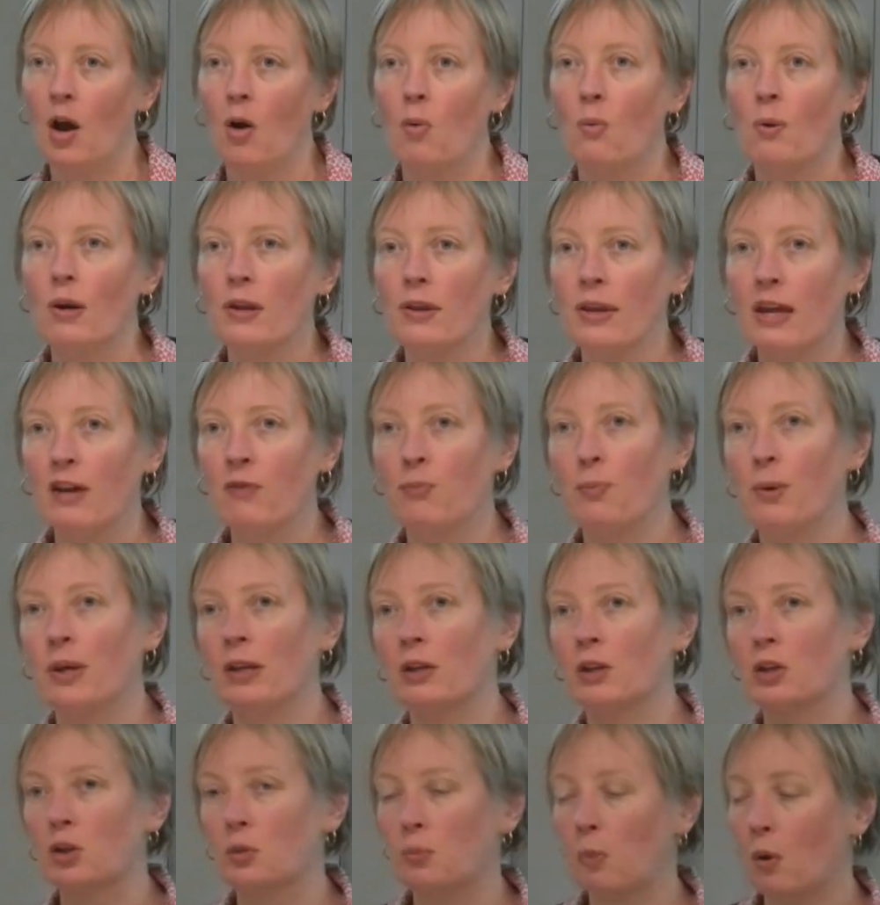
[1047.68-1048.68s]
When they've
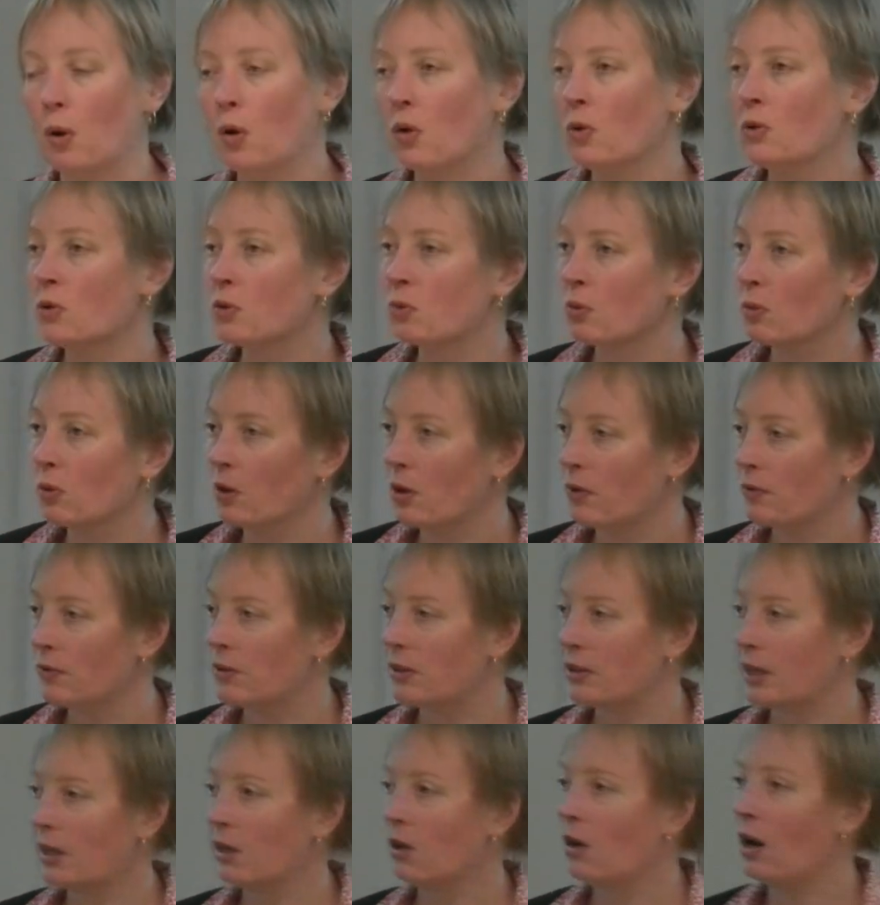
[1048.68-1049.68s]
been exposed to a lot of
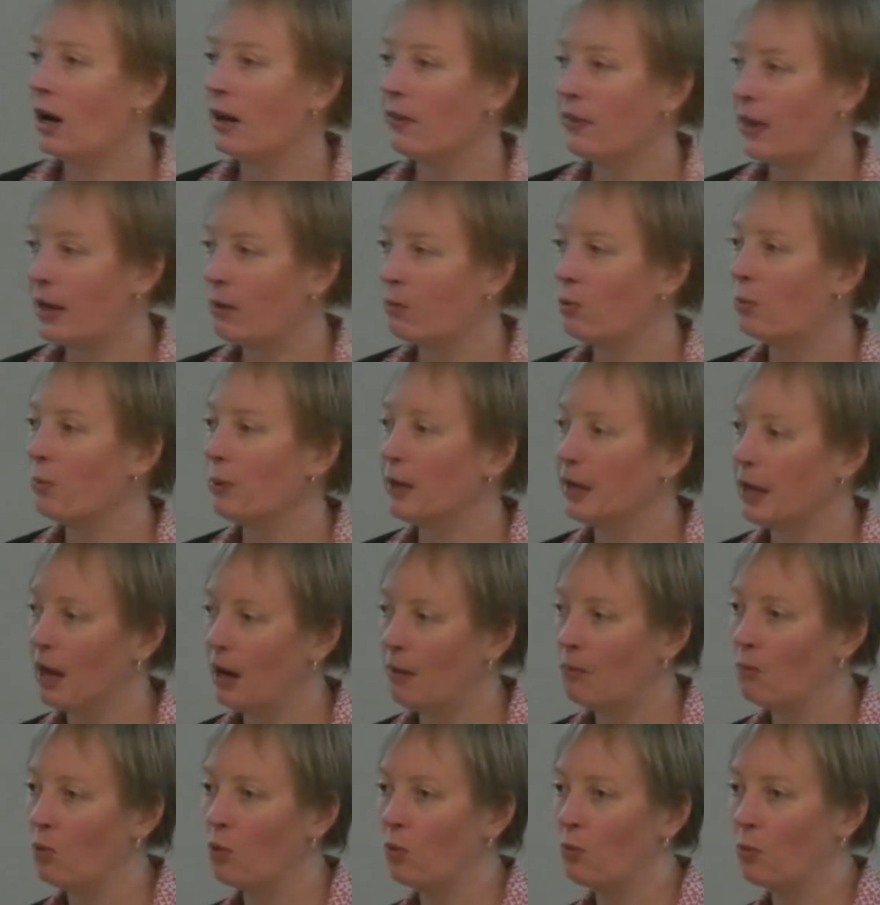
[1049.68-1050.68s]
sunlight, they will
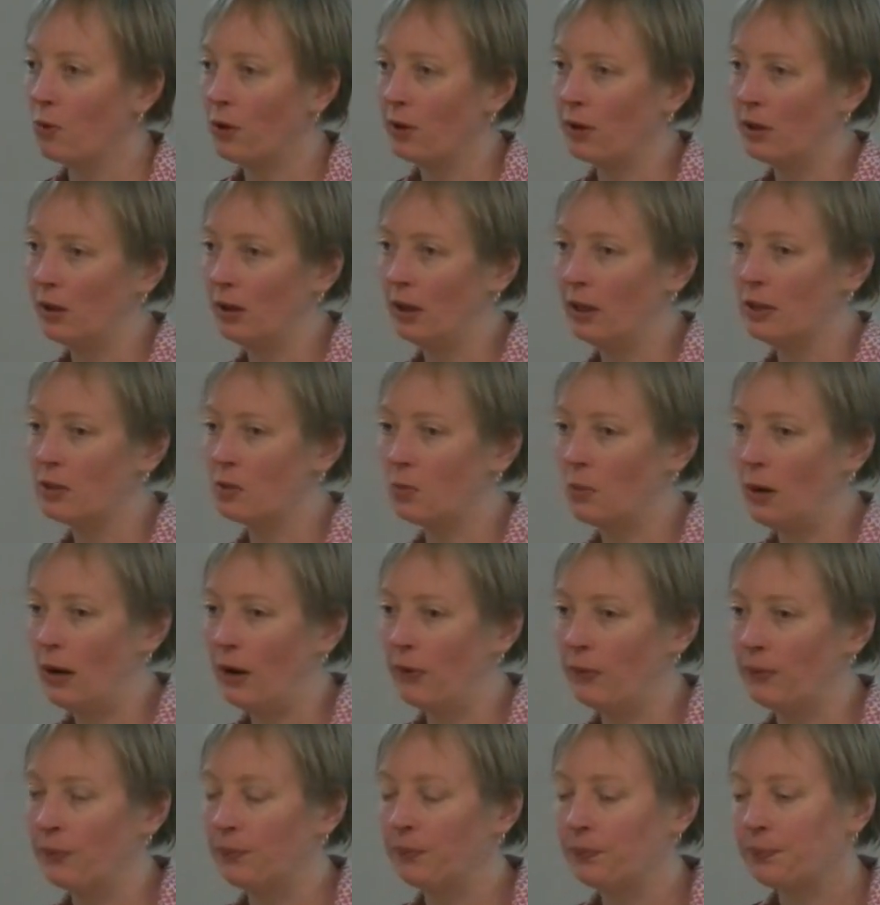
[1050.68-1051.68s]
become more brittle as
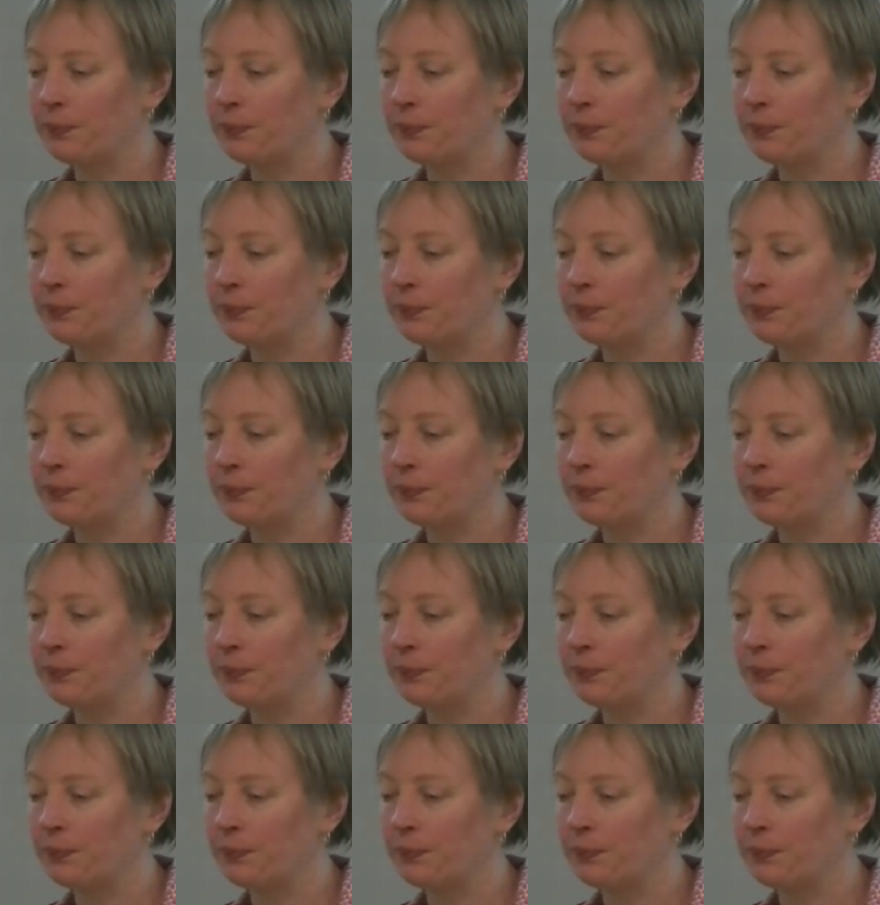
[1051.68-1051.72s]
well.